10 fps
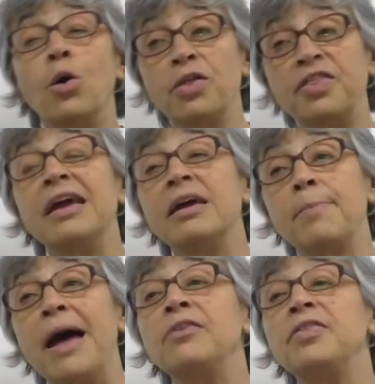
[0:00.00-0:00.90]
or think
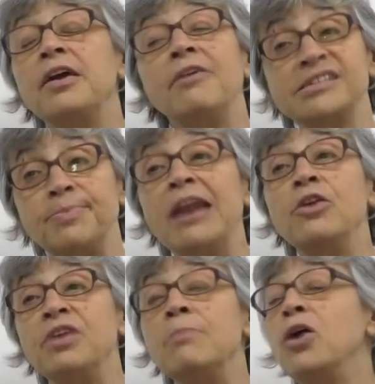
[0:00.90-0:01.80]
about their
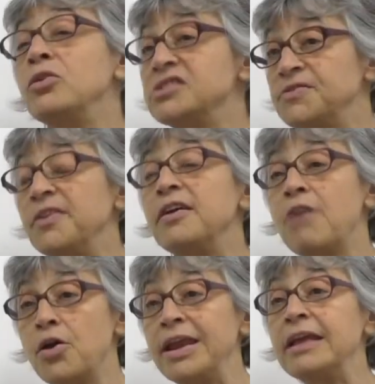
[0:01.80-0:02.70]
explanatory models for
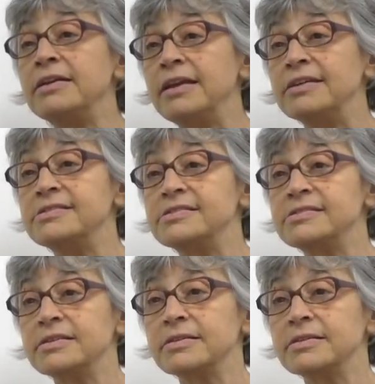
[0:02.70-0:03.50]
their own illness.